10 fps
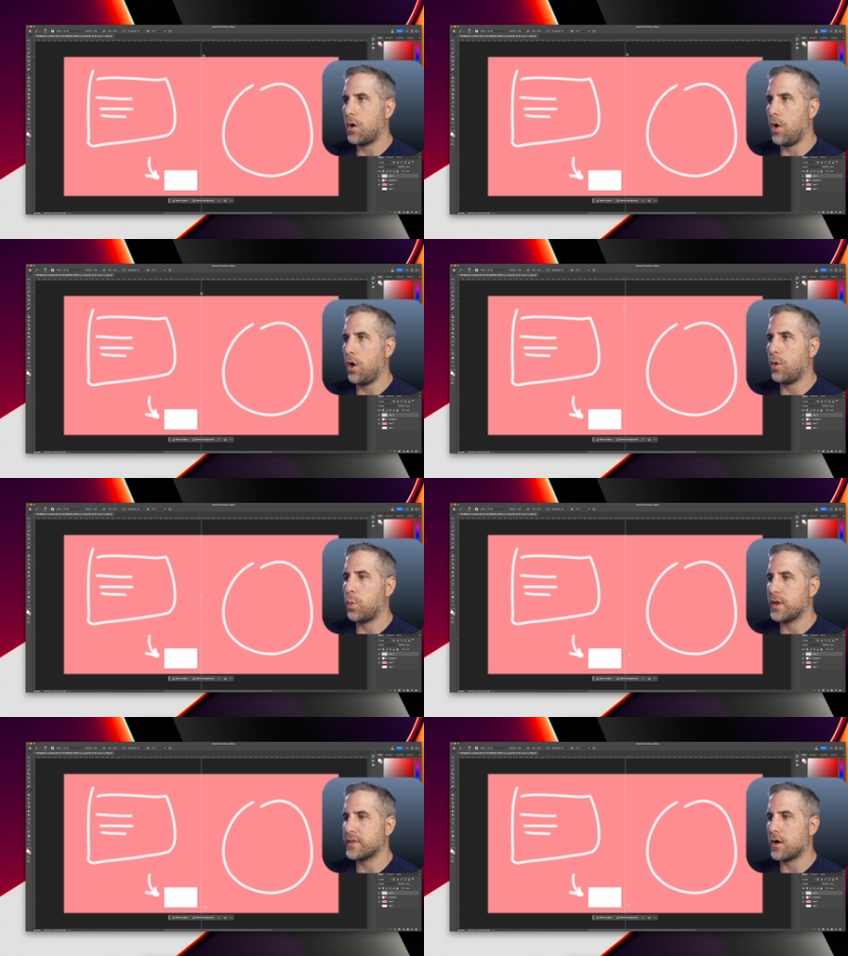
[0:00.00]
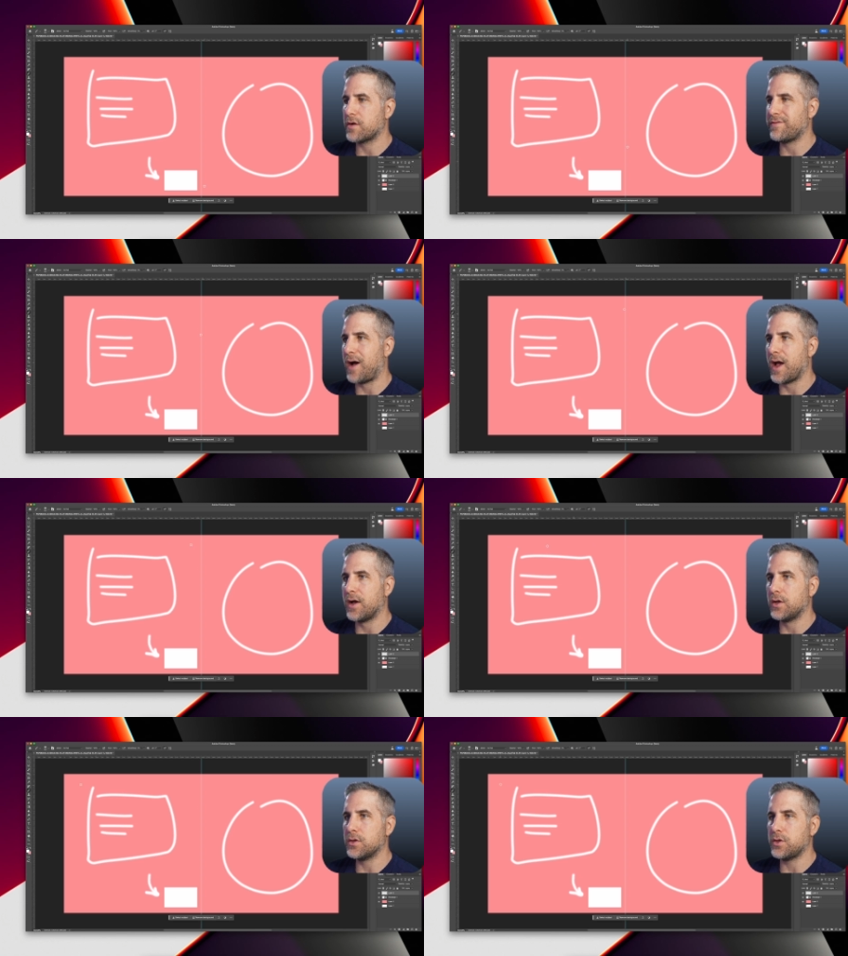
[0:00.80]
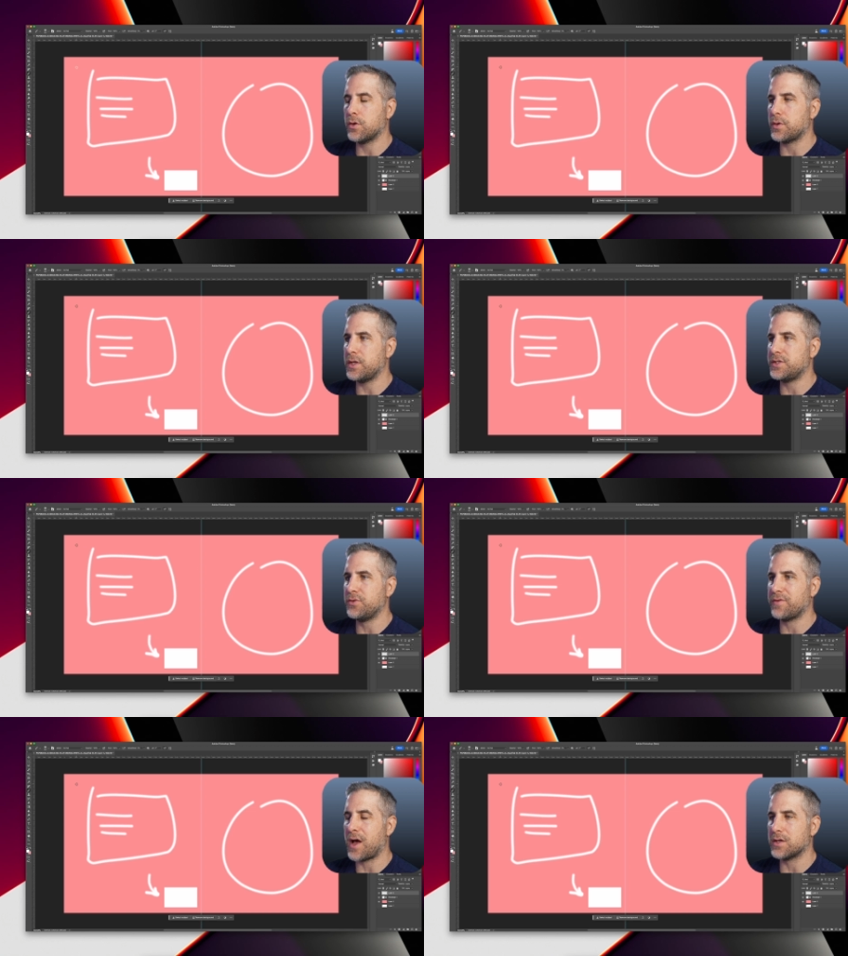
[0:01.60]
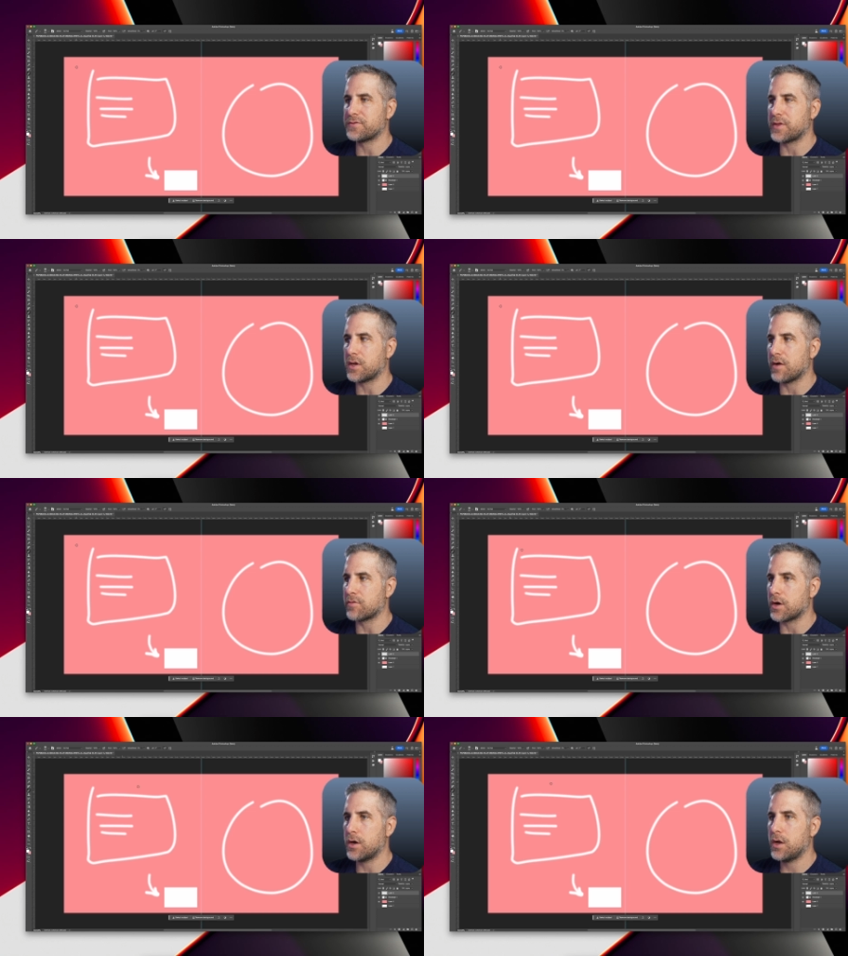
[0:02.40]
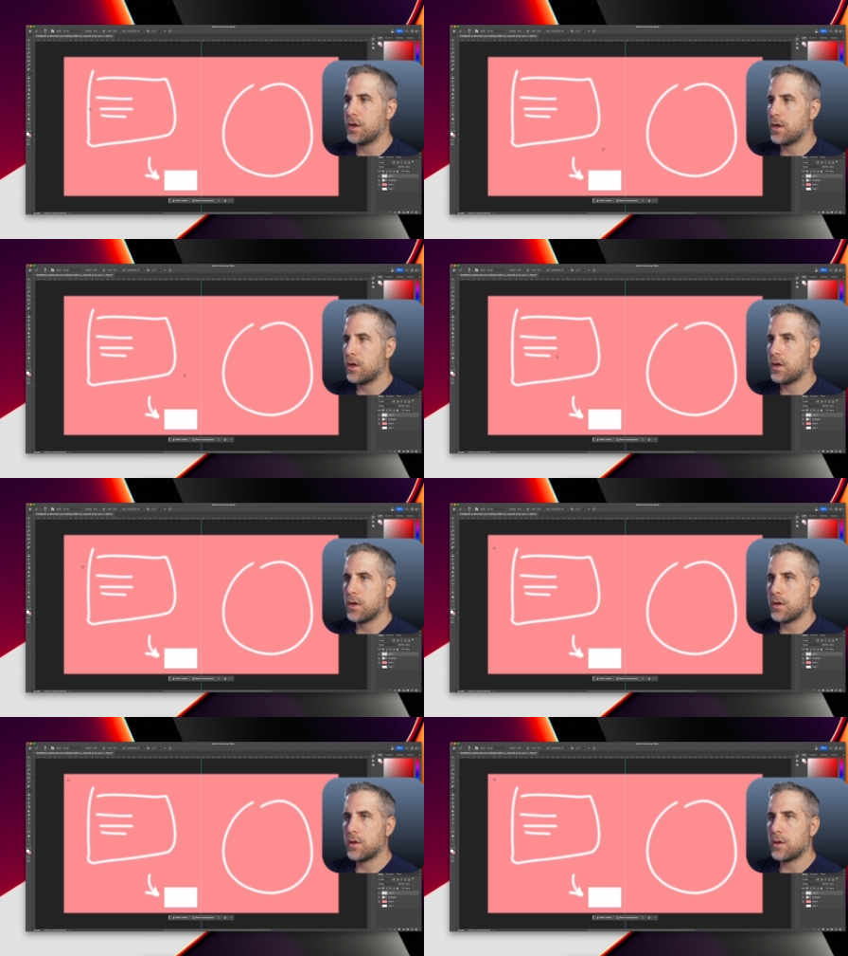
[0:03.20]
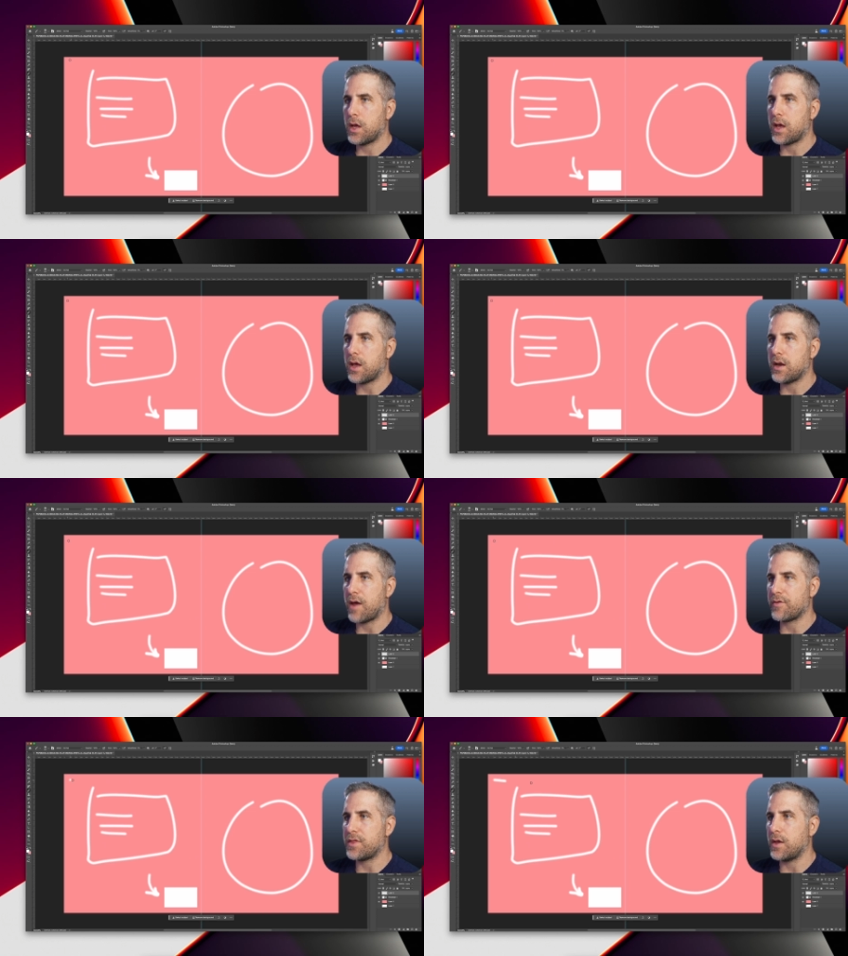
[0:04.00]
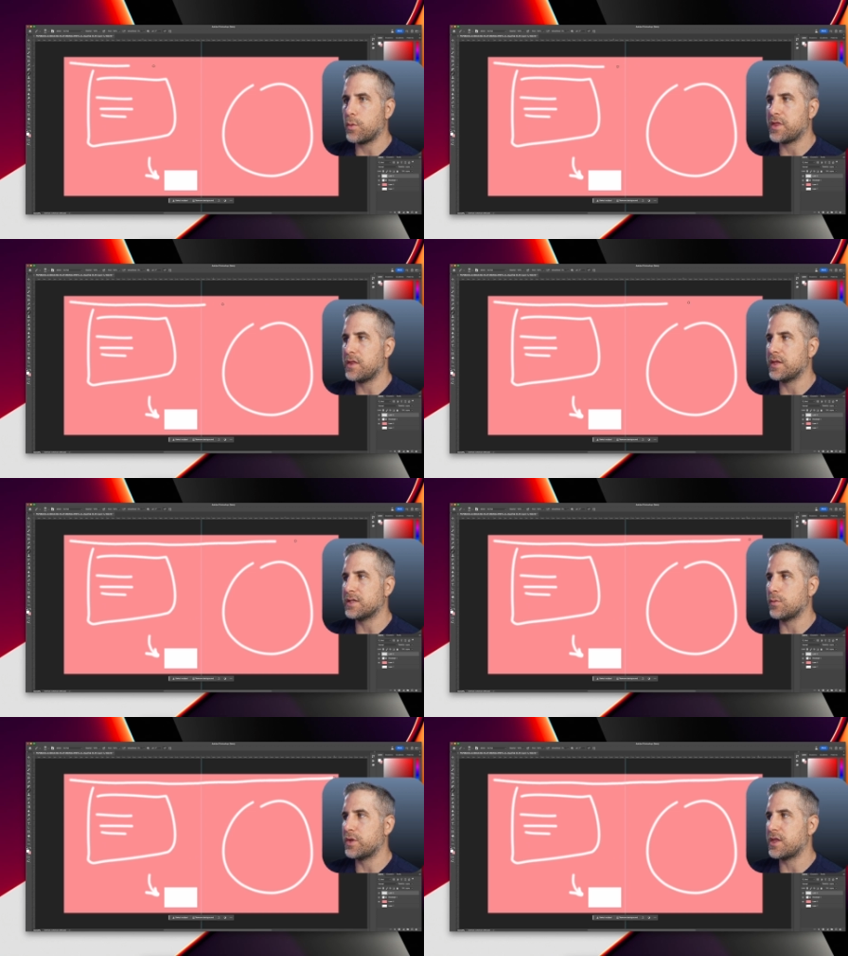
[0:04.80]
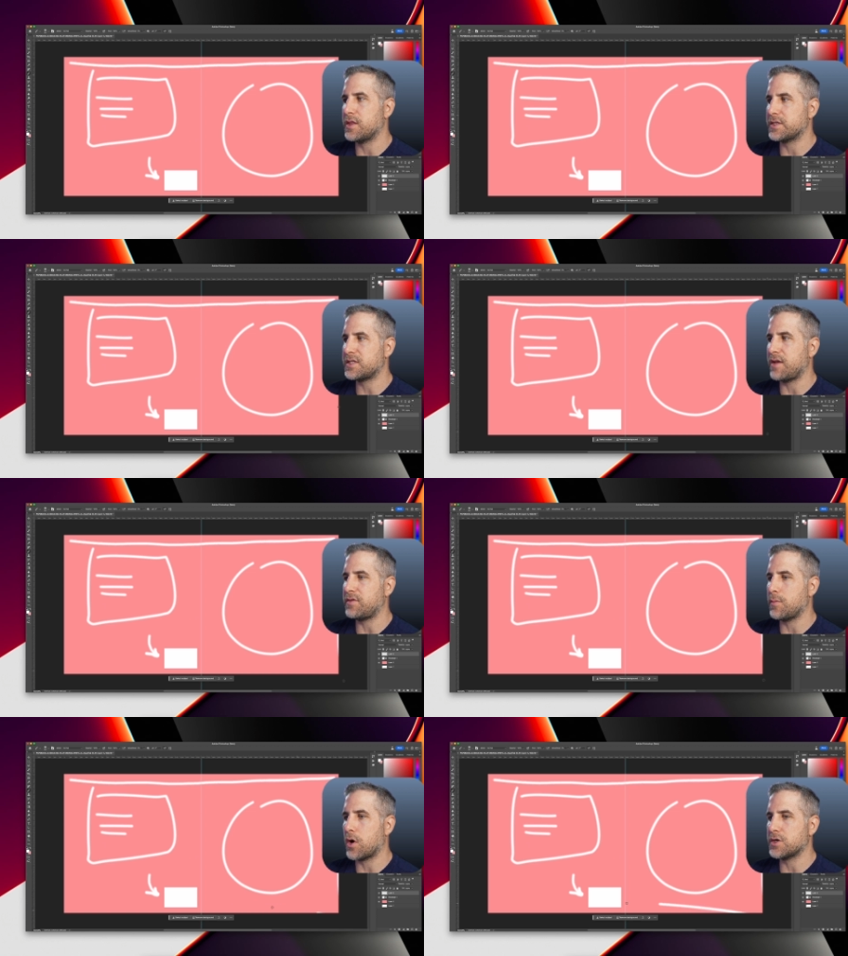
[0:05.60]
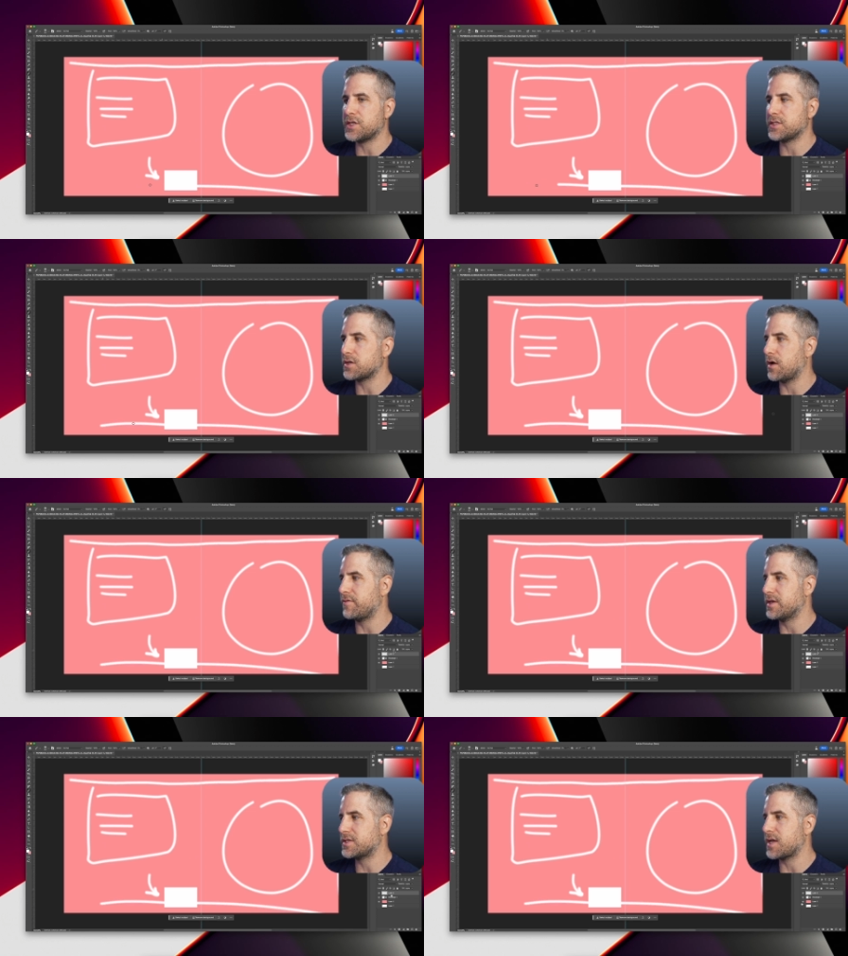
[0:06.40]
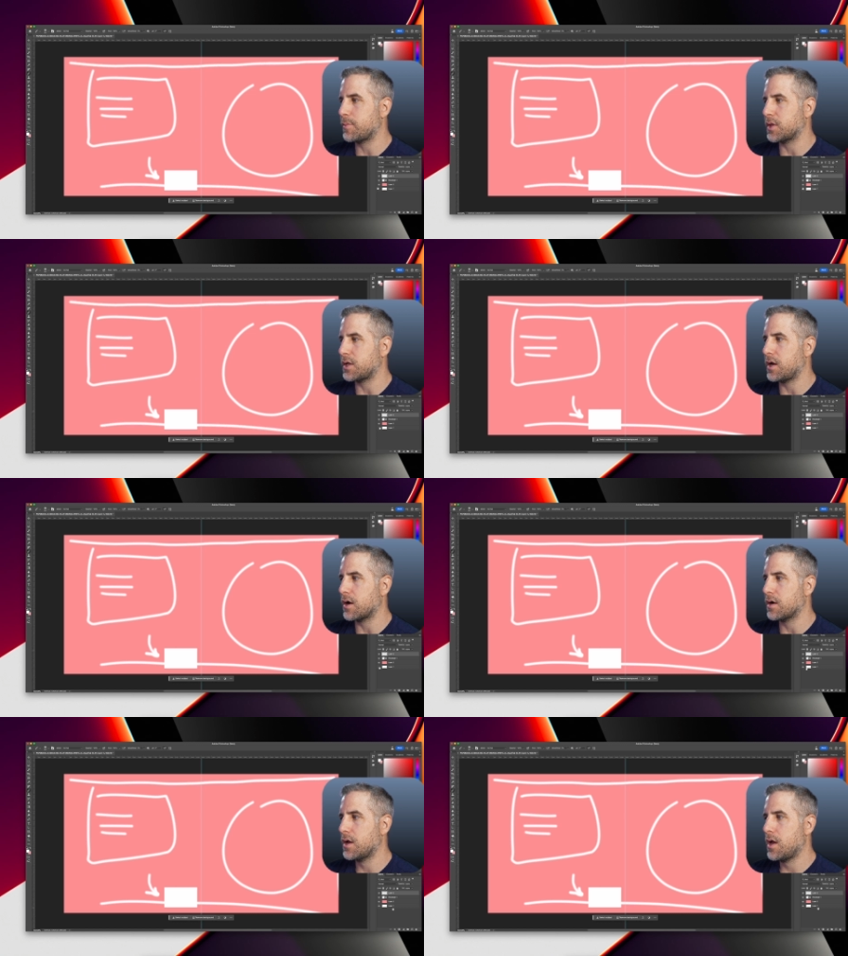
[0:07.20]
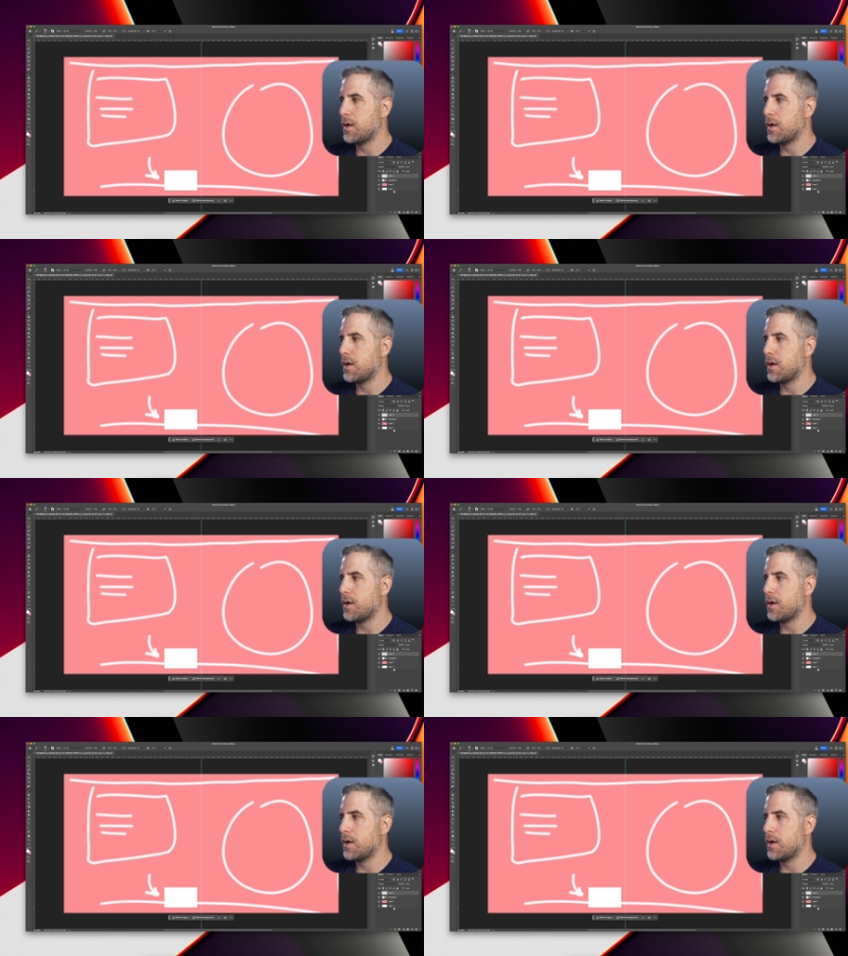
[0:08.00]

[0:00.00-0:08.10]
all one long file. You don't need two files for the cover, and everything within the within the safety margins of this template here.